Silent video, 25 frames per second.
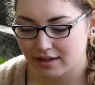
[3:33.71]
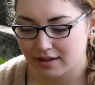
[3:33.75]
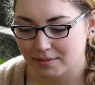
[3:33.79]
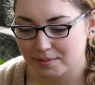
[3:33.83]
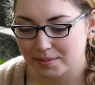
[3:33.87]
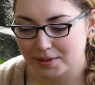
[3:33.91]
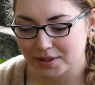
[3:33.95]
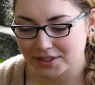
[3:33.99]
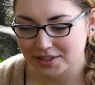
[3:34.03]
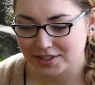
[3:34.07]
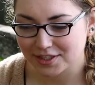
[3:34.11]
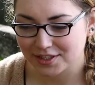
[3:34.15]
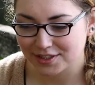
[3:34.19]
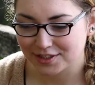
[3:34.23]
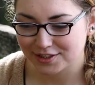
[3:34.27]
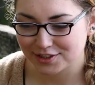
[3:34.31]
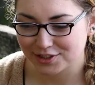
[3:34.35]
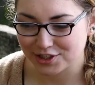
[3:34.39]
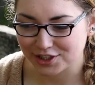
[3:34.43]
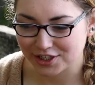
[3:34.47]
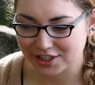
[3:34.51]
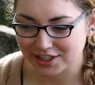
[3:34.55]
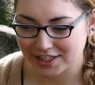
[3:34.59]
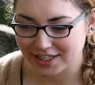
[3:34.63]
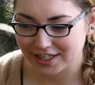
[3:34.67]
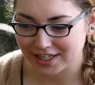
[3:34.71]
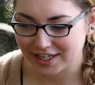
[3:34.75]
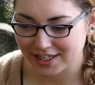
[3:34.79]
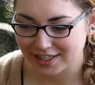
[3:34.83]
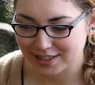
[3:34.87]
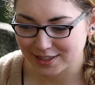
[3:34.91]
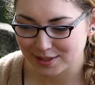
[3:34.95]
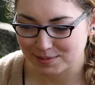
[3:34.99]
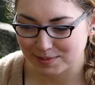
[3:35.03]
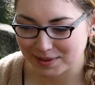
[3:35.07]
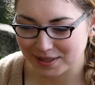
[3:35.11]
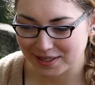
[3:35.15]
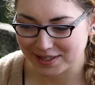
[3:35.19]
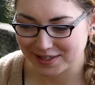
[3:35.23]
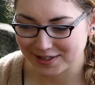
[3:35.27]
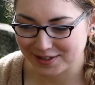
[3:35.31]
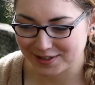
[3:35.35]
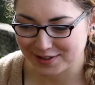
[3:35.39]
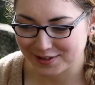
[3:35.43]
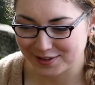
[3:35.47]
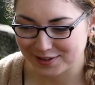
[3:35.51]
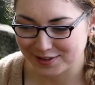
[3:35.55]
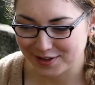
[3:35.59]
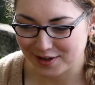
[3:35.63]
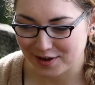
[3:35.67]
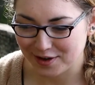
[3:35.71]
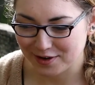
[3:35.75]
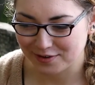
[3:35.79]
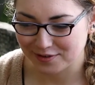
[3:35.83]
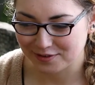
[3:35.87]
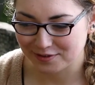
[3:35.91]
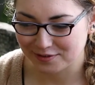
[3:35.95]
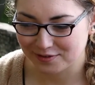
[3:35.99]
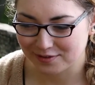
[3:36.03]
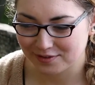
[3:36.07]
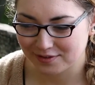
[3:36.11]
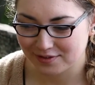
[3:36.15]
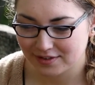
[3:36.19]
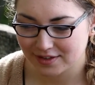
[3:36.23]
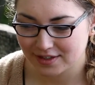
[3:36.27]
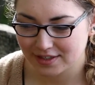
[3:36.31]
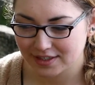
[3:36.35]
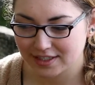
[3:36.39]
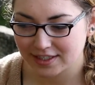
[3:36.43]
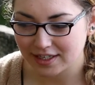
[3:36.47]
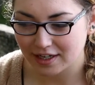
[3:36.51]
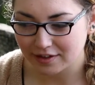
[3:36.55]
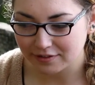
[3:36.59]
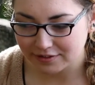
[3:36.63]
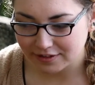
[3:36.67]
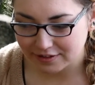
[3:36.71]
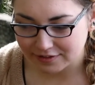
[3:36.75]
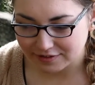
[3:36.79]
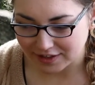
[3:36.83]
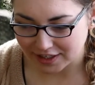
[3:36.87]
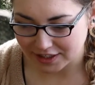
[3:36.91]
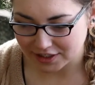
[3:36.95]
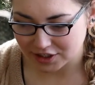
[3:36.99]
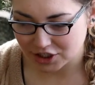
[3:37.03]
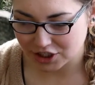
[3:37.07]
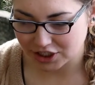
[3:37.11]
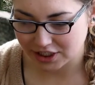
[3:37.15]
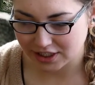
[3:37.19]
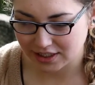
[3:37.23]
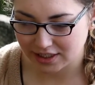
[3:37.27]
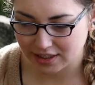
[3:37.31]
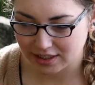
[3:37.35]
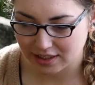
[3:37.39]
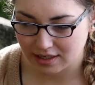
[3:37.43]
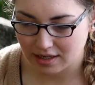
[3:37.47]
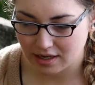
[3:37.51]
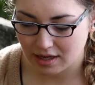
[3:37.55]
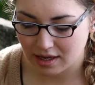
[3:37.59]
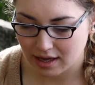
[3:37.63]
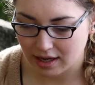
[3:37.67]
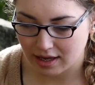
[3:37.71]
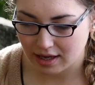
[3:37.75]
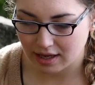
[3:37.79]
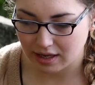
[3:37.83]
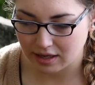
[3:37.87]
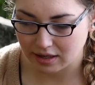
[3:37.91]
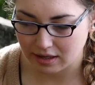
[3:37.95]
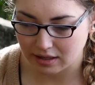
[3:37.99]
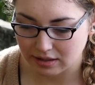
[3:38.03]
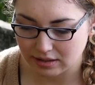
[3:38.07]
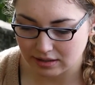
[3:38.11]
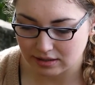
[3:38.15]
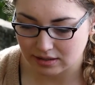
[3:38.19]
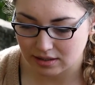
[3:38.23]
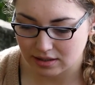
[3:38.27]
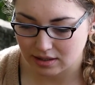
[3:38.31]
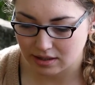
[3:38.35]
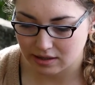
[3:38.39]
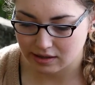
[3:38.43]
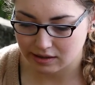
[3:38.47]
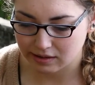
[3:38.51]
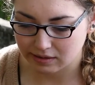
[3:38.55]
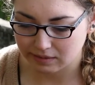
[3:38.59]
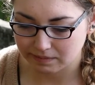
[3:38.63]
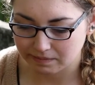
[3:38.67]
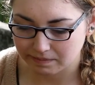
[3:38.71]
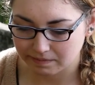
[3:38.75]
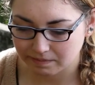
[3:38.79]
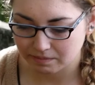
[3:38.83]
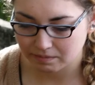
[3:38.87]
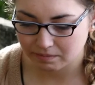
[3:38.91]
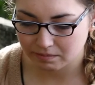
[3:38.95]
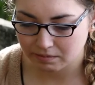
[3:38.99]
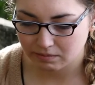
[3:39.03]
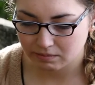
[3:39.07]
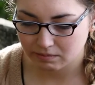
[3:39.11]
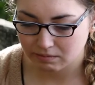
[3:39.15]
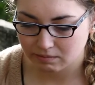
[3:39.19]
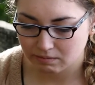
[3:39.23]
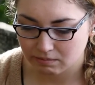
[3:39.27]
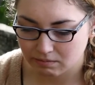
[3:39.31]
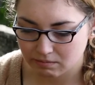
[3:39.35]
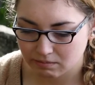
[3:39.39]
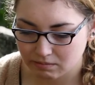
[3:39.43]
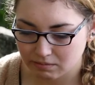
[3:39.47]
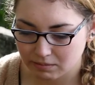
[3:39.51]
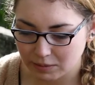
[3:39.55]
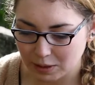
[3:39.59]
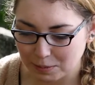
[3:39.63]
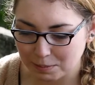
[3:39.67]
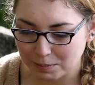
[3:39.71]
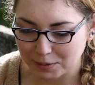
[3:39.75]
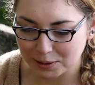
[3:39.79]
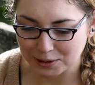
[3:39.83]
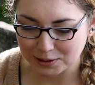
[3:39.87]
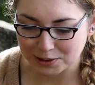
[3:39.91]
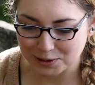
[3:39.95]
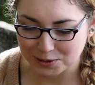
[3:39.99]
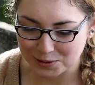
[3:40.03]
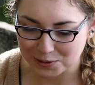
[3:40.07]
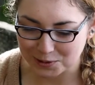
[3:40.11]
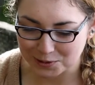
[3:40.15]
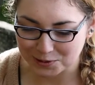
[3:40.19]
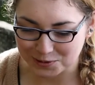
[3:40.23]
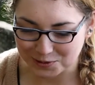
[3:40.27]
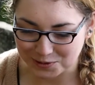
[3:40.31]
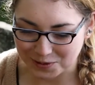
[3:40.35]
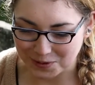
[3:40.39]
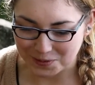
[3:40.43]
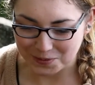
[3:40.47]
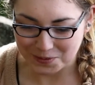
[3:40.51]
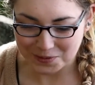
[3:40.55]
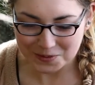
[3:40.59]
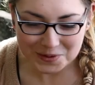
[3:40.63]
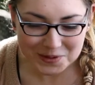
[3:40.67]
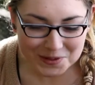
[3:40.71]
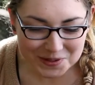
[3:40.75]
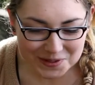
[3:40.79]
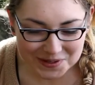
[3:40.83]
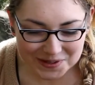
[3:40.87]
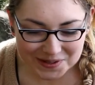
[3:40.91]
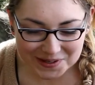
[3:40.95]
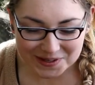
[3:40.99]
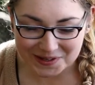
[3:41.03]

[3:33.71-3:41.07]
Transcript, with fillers: The personal journey has been a lot of self reflection and um, personal growth.